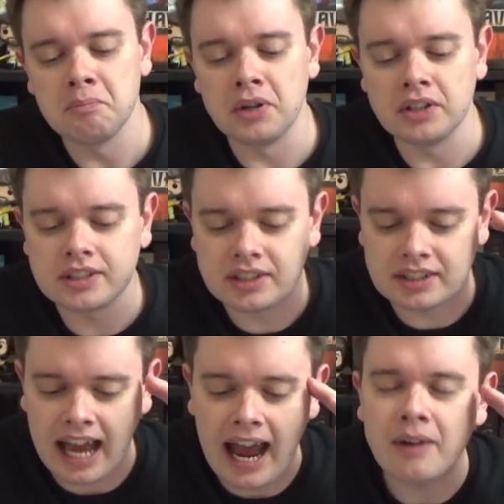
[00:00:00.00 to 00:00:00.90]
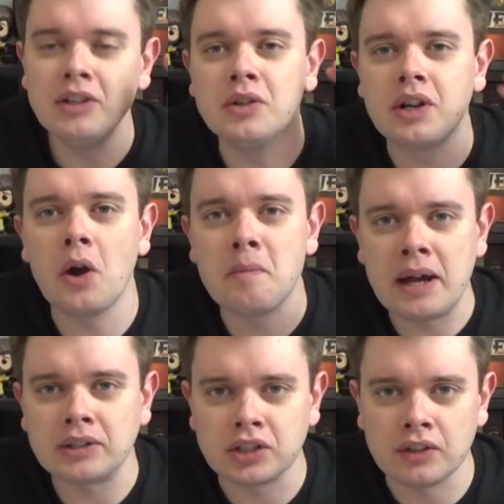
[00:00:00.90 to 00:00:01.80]
But how you go
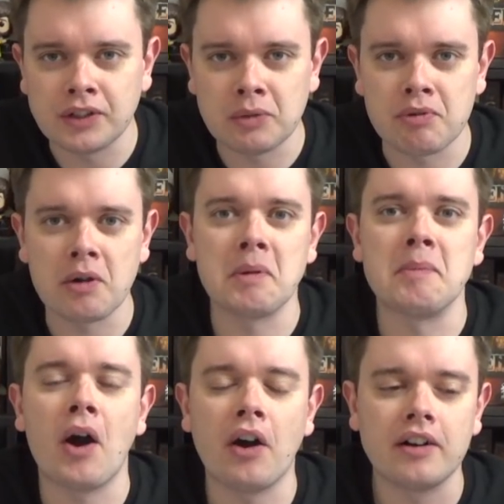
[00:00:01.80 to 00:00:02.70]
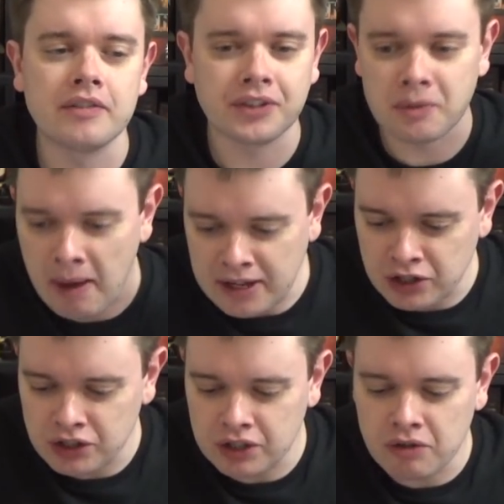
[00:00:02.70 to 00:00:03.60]
about solving the problem of the
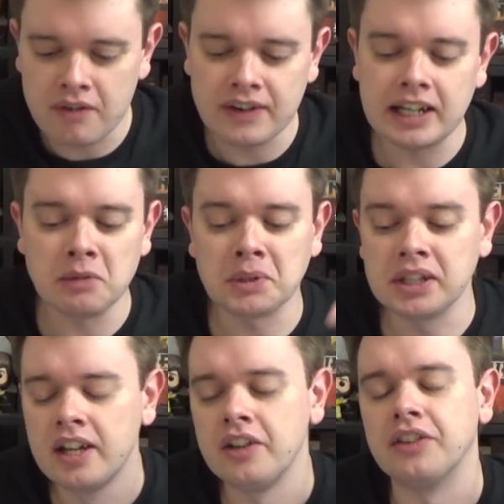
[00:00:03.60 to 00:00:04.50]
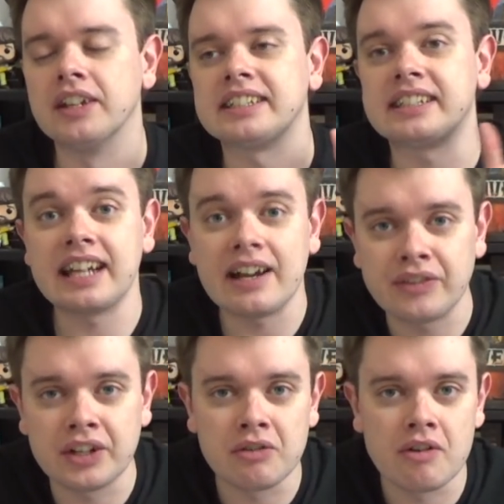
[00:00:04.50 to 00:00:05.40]
patients that are available, the staff
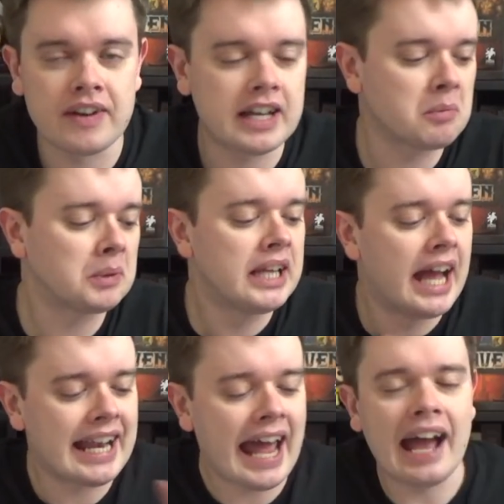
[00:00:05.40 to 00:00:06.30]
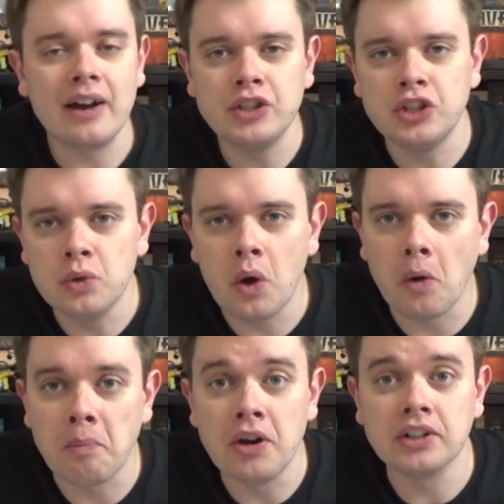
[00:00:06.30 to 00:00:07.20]
that are available, and how you
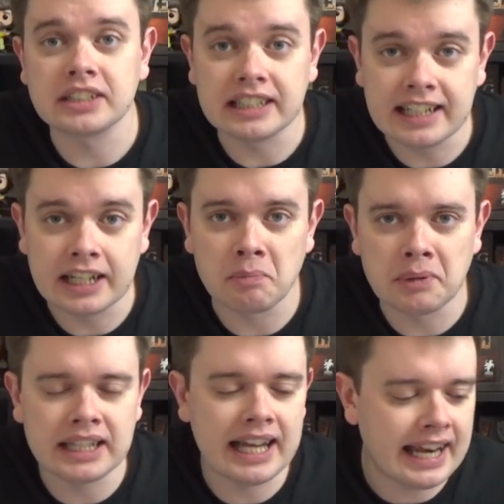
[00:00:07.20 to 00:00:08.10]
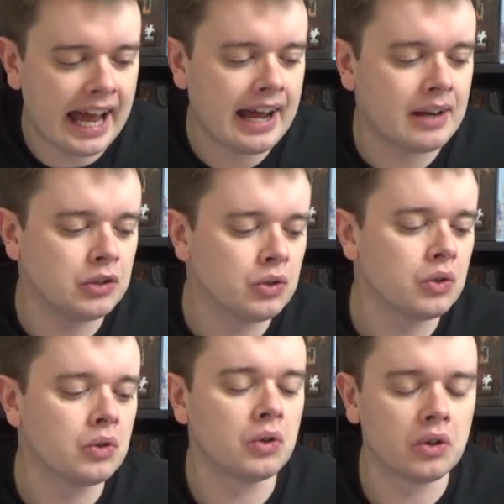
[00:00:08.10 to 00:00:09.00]
are personally going to plan out
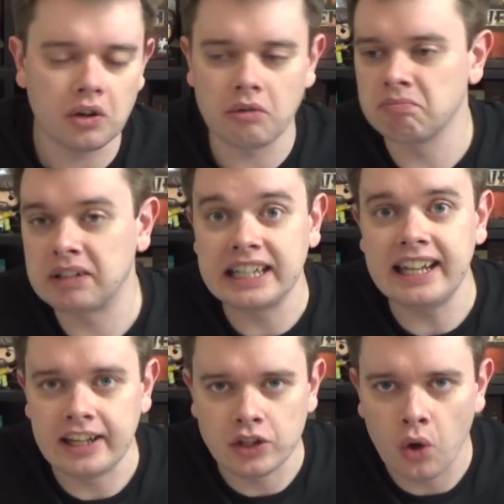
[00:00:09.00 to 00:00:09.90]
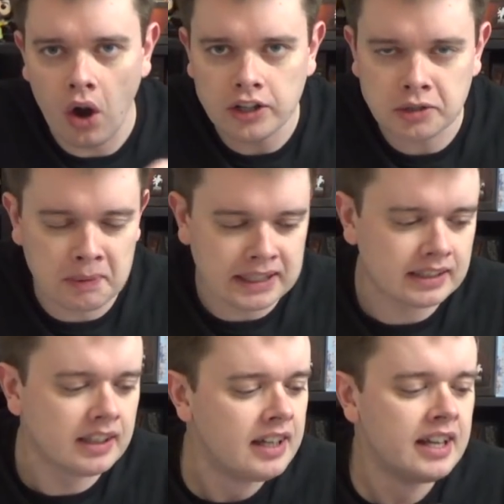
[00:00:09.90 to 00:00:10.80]
your clinic, your
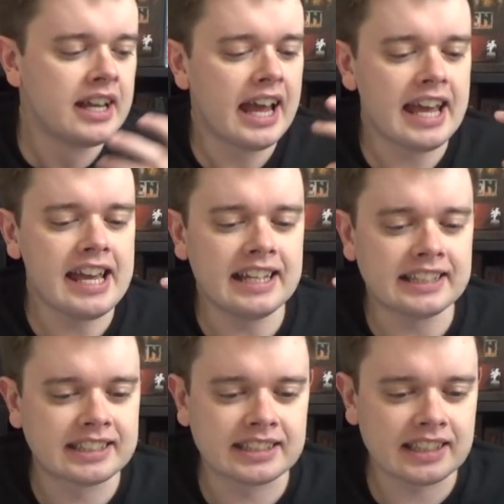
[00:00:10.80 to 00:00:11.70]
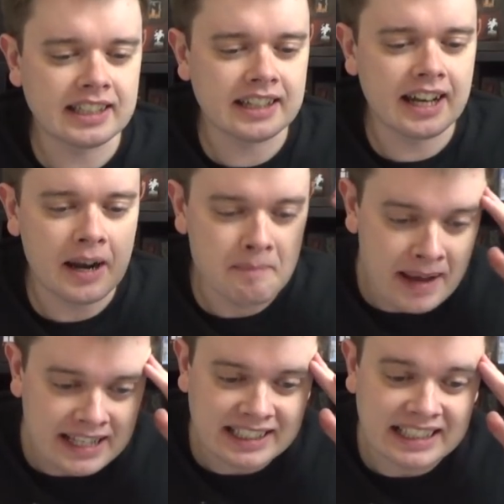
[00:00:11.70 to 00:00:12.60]
hospital, is an
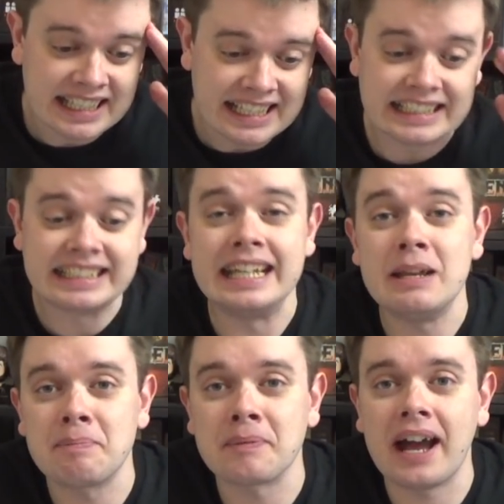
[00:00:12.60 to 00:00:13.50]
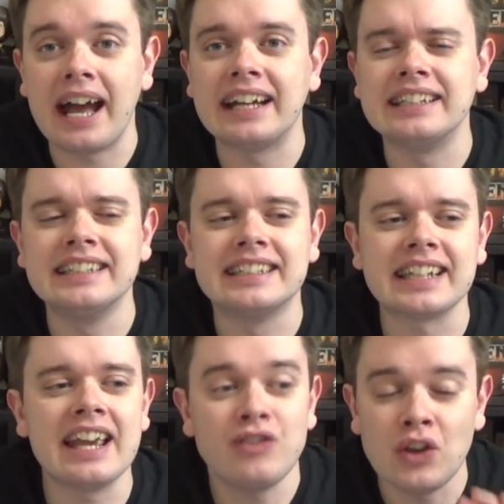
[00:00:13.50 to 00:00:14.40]
amazingly deep and,
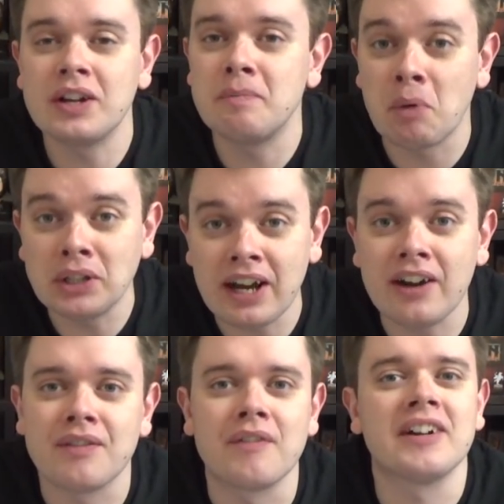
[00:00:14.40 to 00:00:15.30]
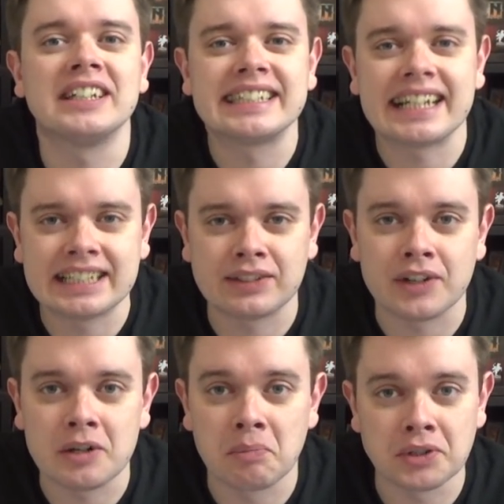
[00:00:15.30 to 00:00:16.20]
if you can pull it off, a very
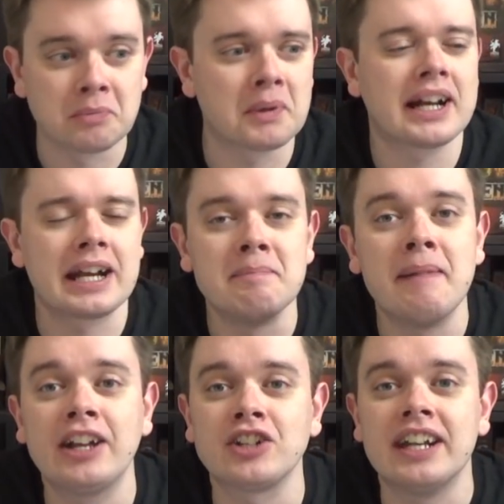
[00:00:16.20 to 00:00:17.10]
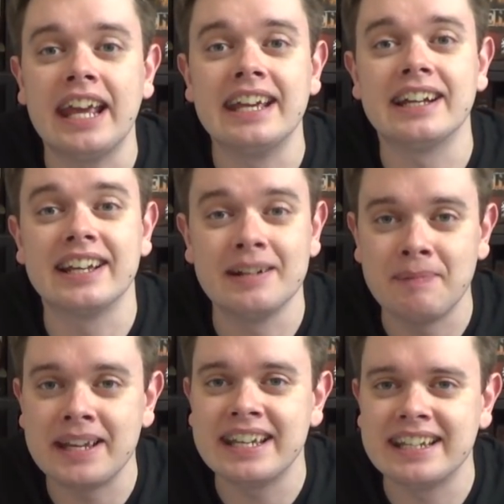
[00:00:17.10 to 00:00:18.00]
satisfying puzzle. But I can imagine it can
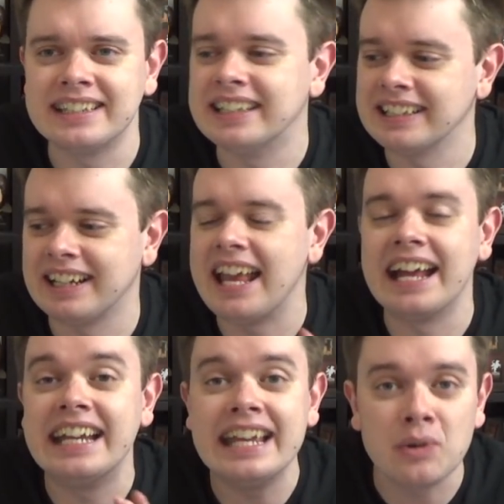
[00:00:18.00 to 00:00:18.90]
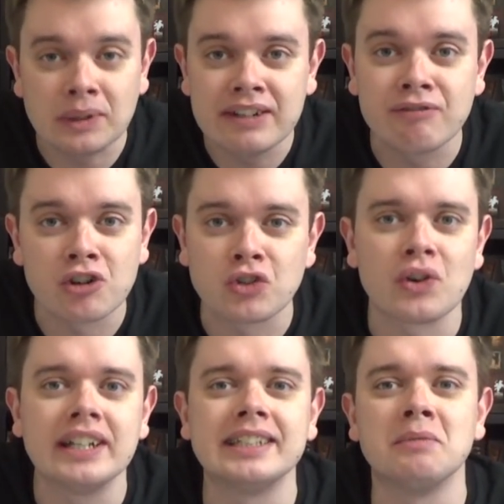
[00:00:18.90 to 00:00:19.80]
be an equally
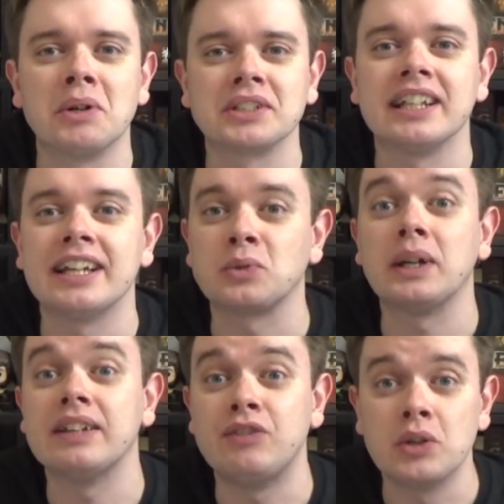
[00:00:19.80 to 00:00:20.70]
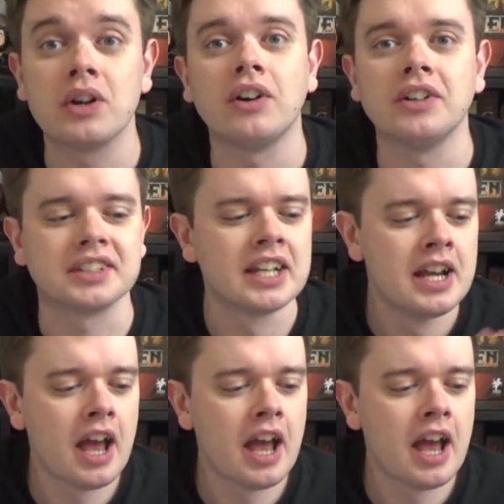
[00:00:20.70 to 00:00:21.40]
frustrating puzzle as well if you can't.